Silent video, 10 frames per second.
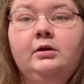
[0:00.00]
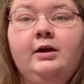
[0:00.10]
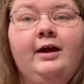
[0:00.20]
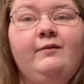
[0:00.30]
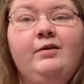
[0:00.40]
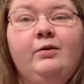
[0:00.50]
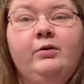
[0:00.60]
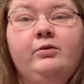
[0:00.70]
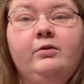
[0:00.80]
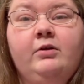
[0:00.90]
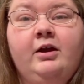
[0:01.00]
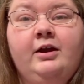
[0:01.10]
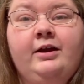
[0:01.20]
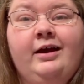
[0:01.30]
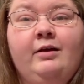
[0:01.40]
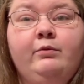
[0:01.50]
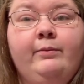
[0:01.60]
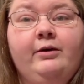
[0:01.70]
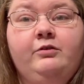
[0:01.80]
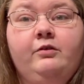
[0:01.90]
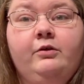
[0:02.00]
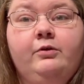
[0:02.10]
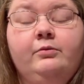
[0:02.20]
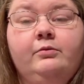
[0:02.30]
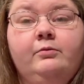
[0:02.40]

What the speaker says: I have not worked with cryneck yet. I'm about to, though,